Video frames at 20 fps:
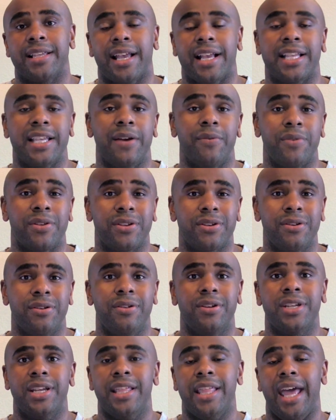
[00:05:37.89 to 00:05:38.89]
Like I said, with
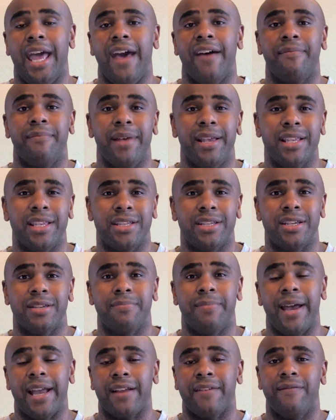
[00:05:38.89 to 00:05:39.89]
Schoology, they have messages
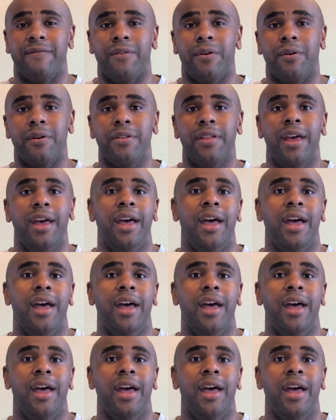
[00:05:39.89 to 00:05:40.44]
back and forth.